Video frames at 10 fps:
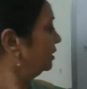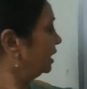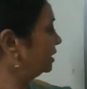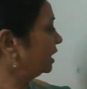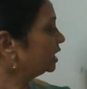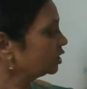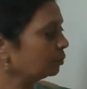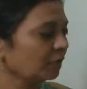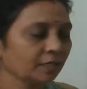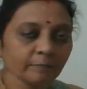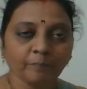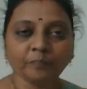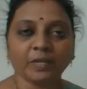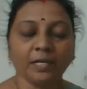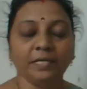Then next one,
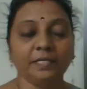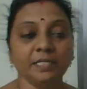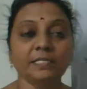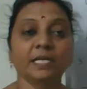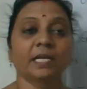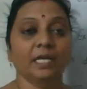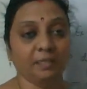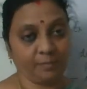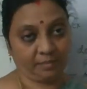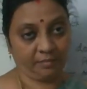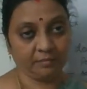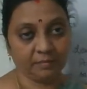it describes,